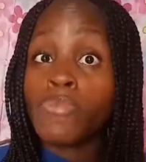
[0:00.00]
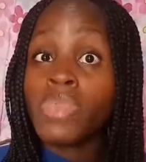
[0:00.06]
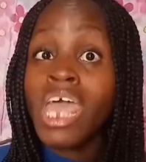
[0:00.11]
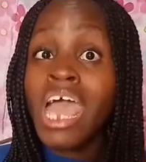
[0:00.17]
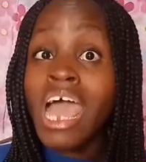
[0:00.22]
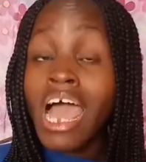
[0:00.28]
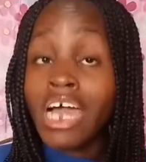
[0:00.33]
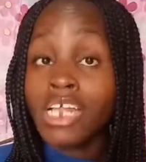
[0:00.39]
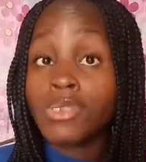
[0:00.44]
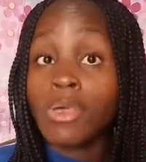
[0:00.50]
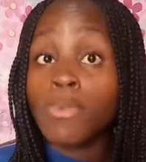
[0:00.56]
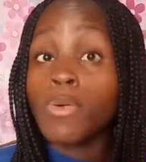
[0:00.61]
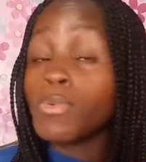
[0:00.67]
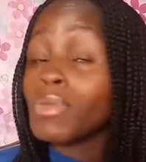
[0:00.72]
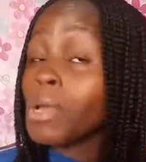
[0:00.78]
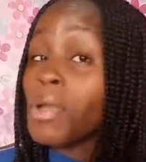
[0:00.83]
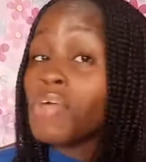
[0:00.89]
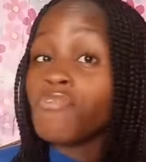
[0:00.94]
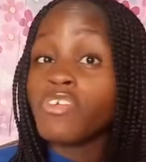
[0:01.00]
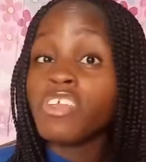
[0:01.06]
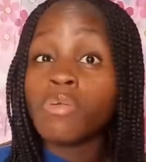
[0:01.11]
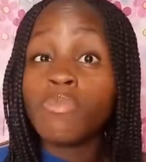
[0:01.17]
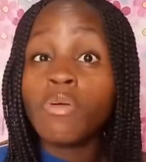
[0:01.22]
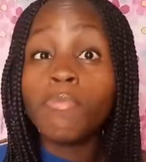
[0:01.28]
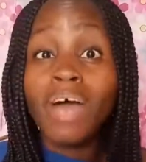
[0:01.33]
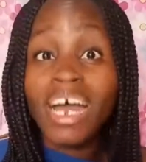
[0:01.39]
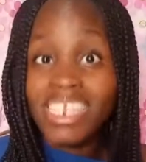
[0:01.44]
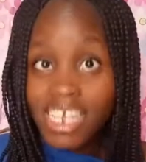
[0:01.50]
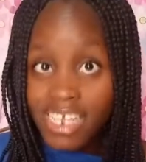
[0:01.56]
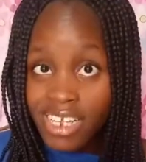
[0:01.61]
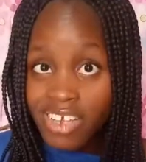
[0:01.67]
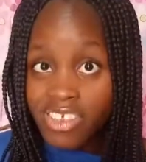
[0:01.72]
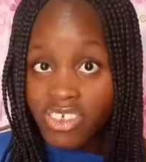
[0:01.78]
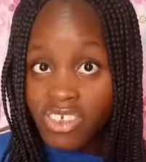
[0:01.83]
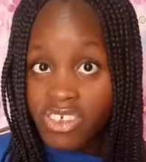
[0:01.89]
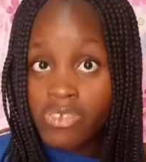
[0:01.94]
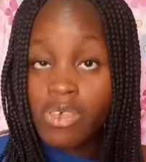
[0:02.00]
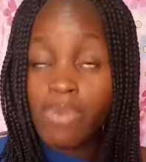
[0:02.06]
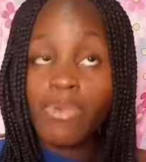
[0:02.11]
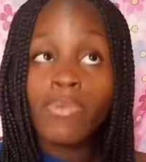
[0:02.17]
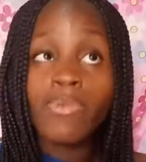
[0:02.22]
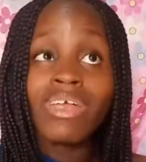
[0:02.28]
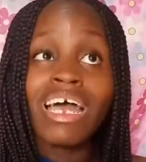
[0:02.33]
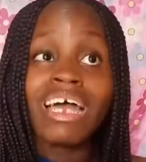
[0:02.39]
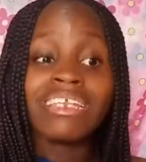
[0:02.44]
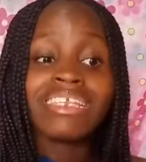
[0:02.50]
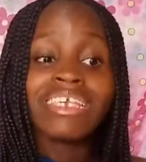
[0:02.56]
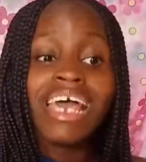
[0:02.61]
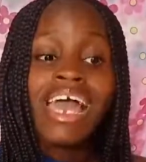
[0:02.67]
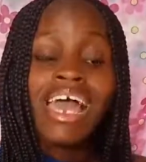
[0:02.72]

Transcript: And these were people that were feeding me bad energy. These were people that